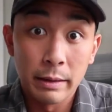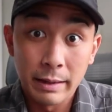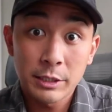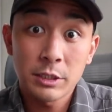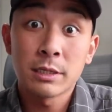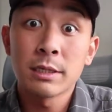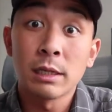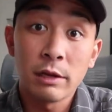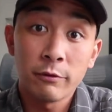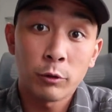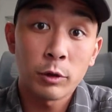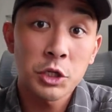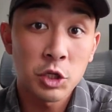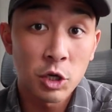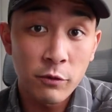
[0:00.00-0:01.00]
it's to
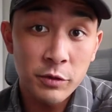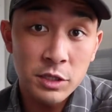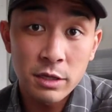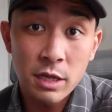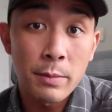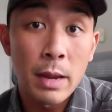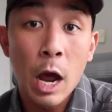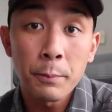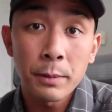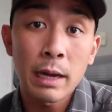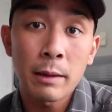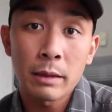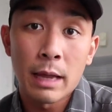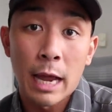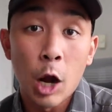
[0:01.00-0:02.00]
deliver a service to them and help
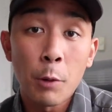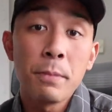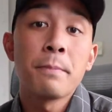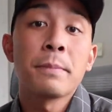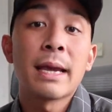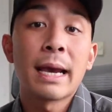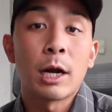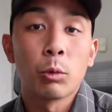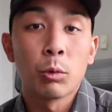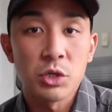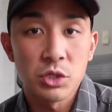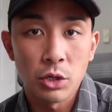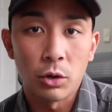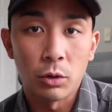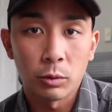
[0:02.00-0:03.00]
get help them get a
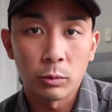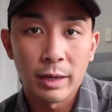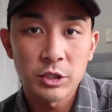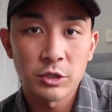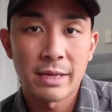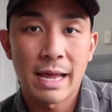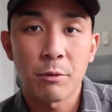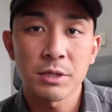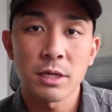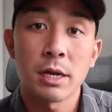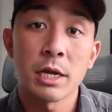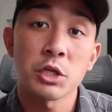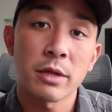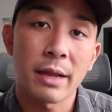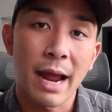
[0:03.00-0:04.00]
result, right? So that was a
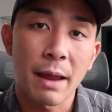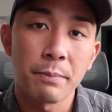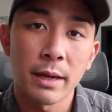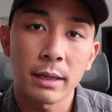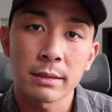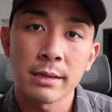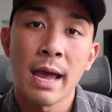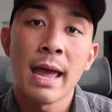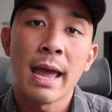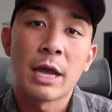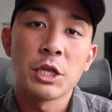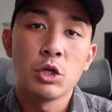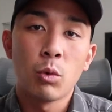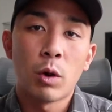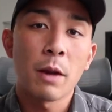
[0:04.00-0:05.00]
niche that I picked
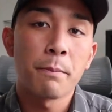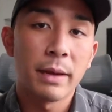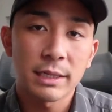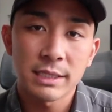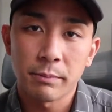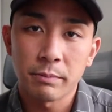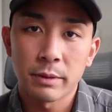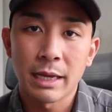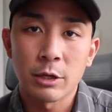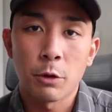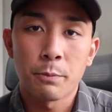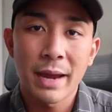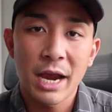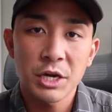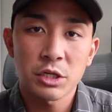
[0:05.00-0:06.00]
and you want to pick something that
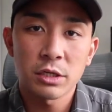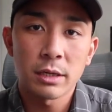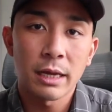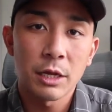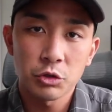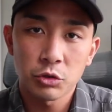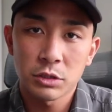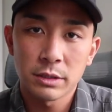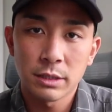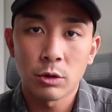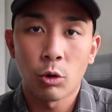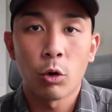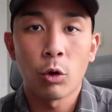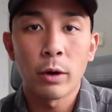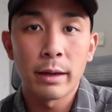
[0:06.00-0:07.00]
you're passionate,
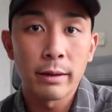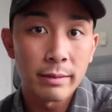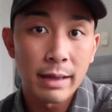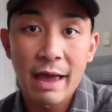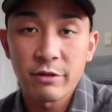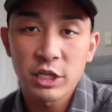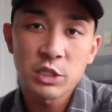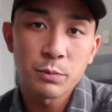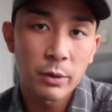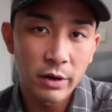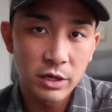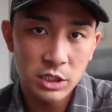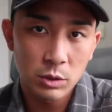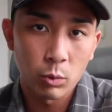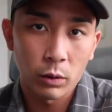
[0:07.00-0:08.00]
interested or have
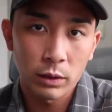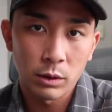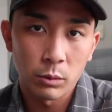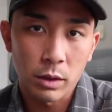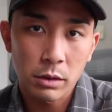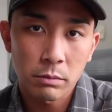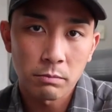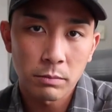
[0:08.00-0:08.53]
experience experience in working with,